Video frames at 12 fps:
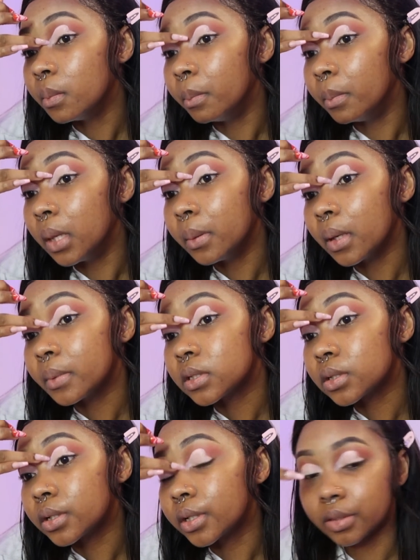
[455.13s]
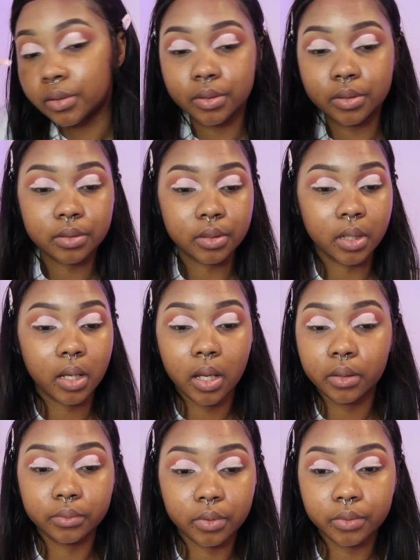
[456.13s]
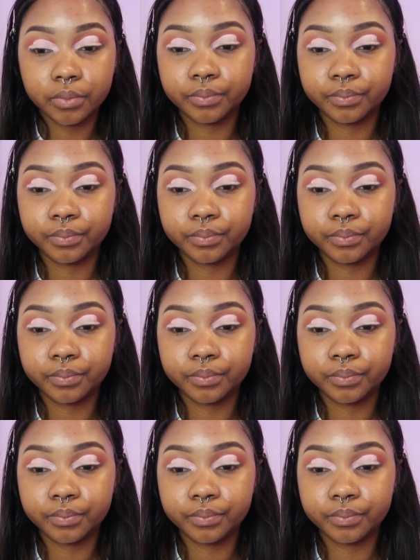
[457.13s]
Maybe I'm into girls. I don't know.